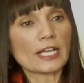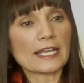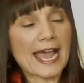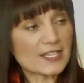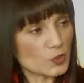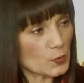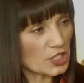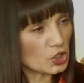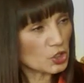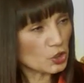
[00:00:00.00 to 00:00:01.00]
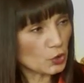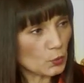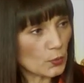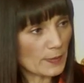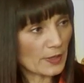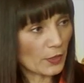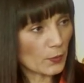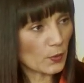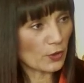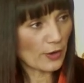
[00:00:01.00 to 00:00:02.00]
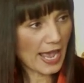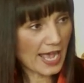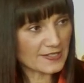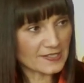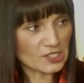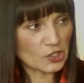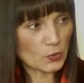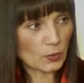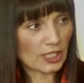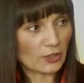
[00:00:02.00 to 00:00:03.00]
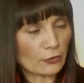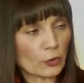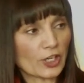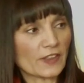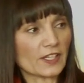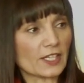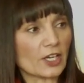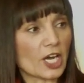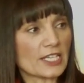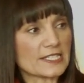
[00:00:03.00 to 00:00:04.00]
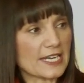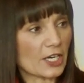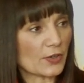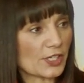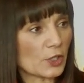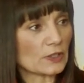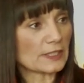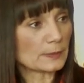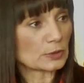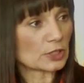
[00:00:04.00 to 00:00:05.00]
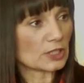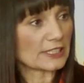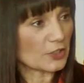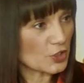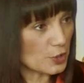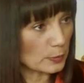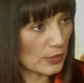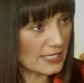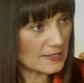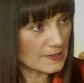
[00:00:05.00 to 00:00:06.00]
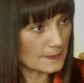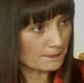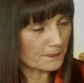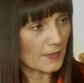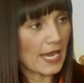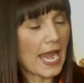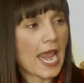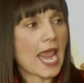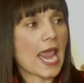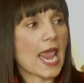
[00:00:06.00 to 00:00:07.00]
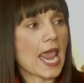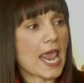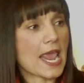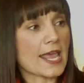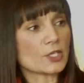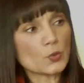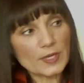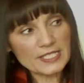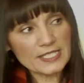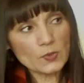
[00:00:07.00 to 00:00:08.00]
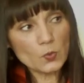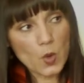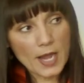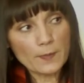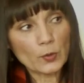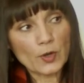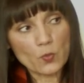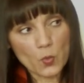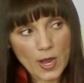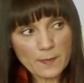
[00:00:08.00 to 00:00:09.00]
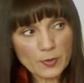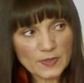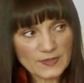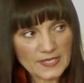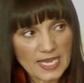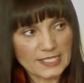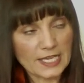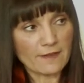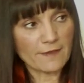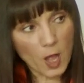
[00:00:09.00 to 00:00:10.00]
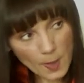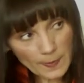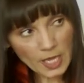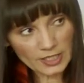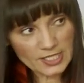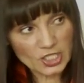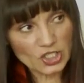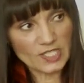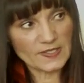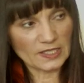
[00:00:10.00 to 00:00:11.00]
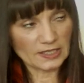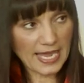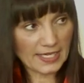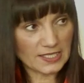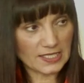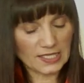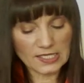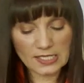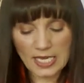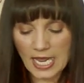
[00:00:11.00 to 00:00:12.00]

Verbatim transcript: Last week, two women threw their hats into the ring for the Ontario Liberal leadership race. And 21.1% of all politicians elected,